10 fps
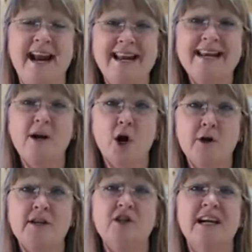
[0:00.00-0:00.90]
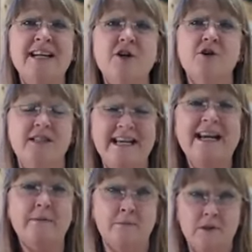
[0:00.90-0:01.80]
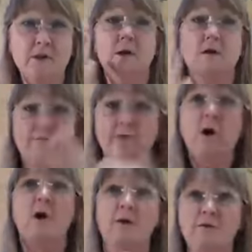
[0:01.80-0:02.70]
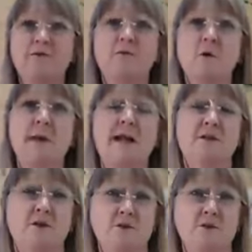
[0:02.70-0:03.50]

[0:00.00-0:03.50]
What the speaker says: any yardage in your seams for all of those 4 patches.